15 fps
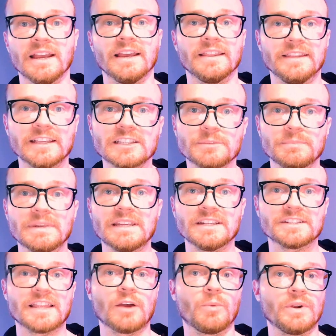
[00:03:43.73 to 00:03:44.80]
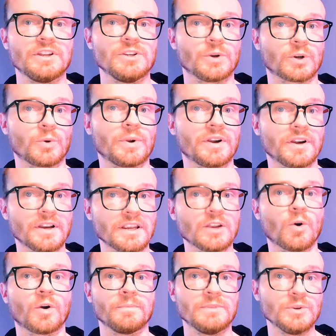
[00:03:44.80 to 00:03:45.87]
This means that when you're querying
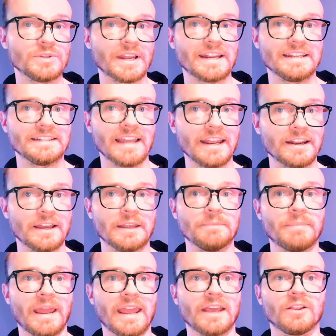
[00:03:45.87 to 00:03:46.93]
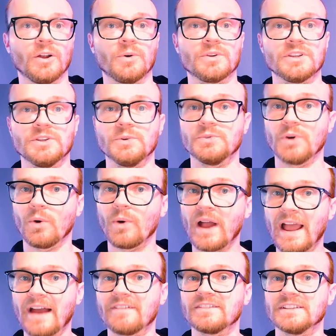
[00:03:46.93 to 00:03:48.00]
or mutating data in Payload, you don't
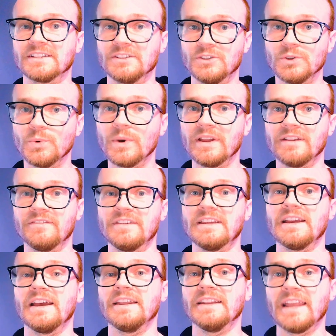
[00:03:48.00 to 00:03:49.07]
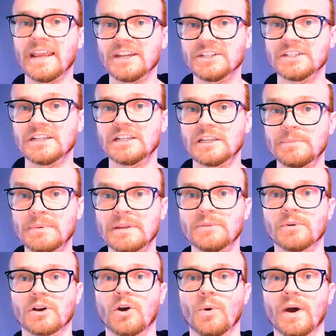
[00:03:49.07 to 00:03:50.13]
have to do it via an HTTP
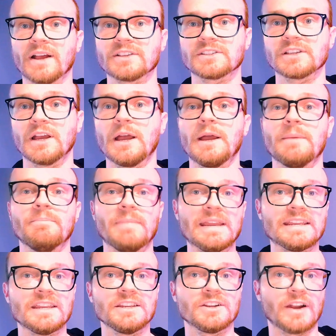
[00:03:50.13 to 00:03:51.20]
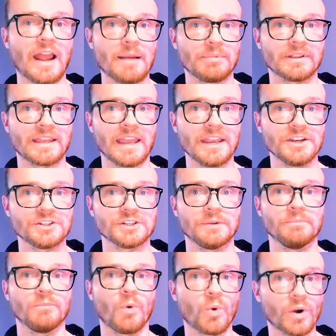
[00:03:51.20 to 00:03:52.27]
request, making your
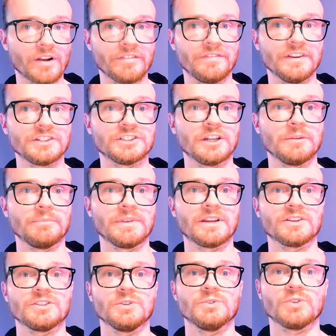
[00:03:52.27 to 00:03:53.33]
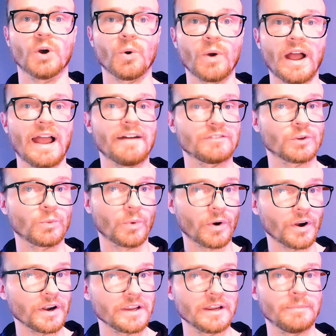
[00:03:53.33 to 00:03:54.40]
application more efficient because you don't have to
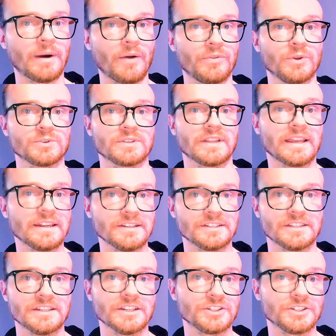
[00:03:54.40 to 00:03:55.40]
worry about those latency